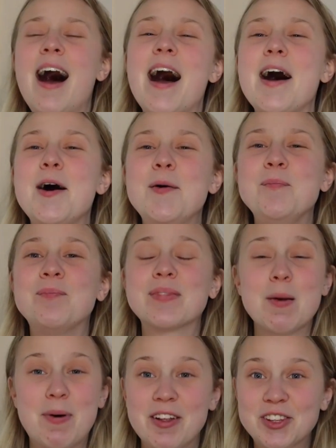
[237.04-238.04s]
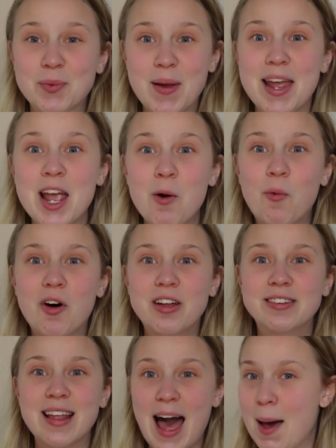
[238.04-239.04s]
But a swing
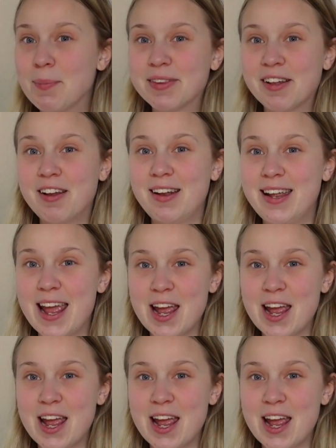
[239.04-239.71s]
was absolutely